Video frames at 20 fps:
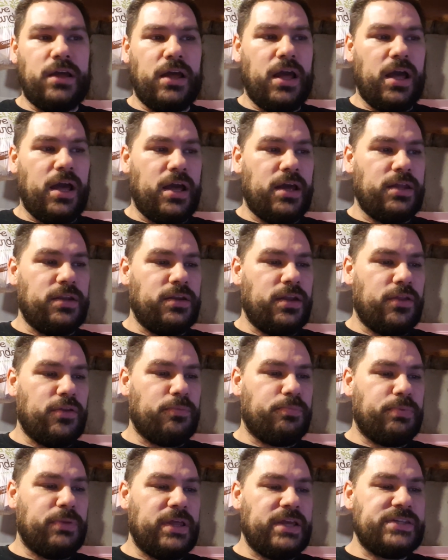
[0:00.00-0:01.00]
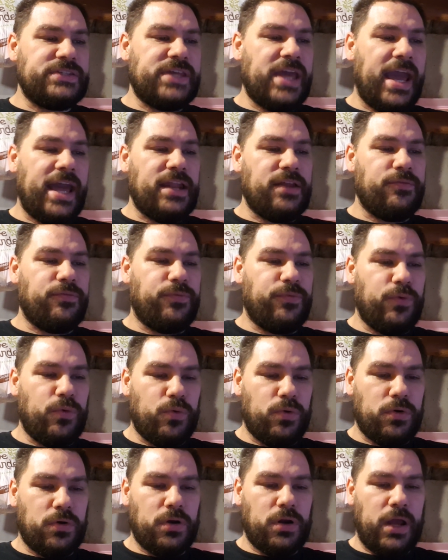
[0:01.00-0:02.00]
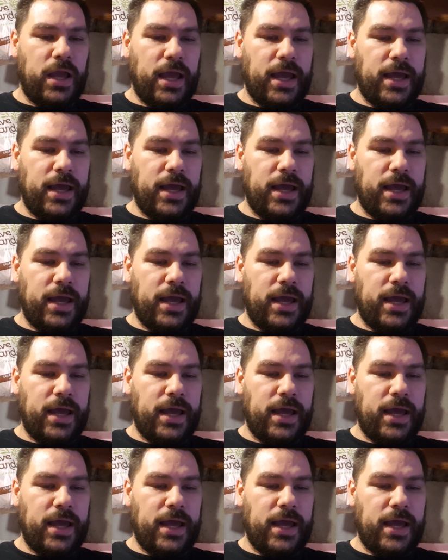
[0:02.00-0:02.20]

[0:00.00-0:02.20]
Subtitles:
Another place had it for